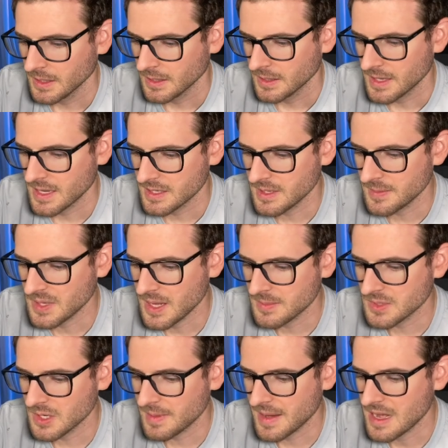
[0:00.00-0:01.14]
Yeah, sometimes
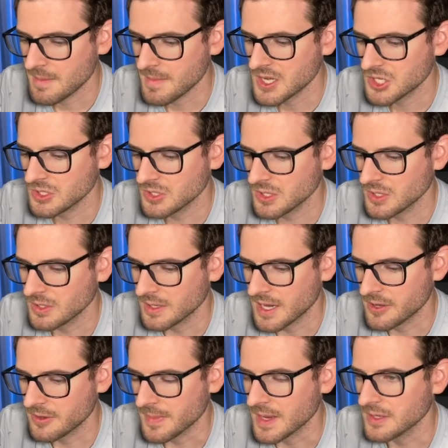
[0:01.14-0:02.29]
um, animations are hit
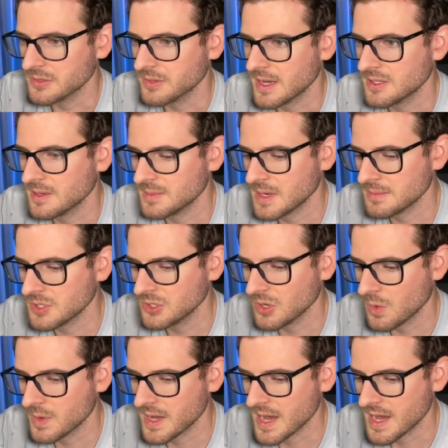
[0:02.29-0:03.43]
or miss, right? Sometimes you don't
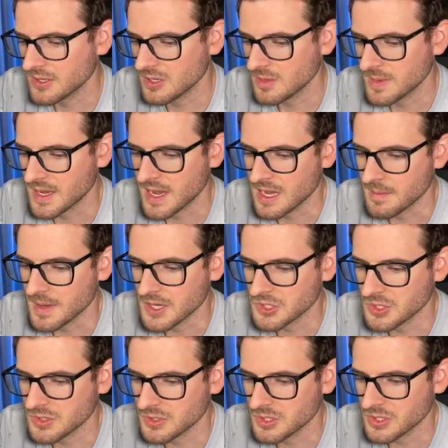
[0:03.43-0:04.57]
want to add too many
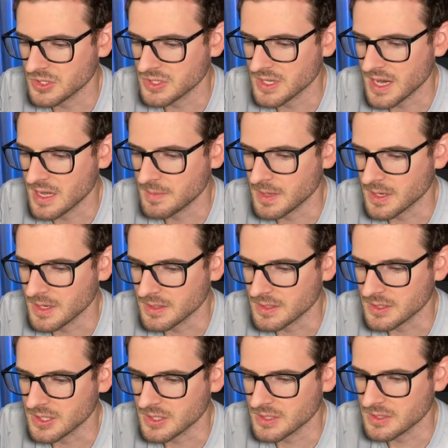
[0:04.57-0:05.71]
animations to your site because it
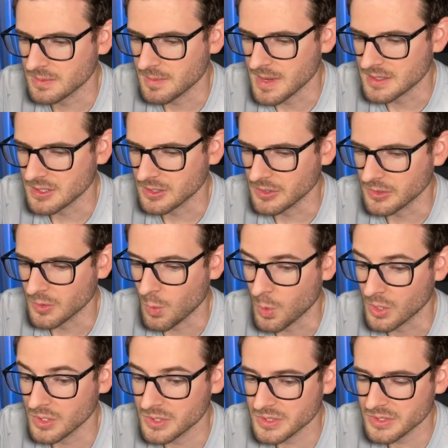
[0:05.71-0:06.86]
just makes it look
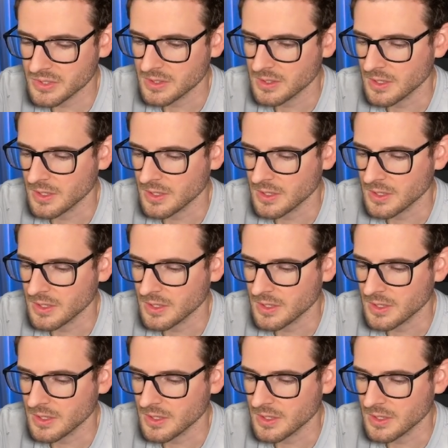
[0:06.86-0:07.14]
worse.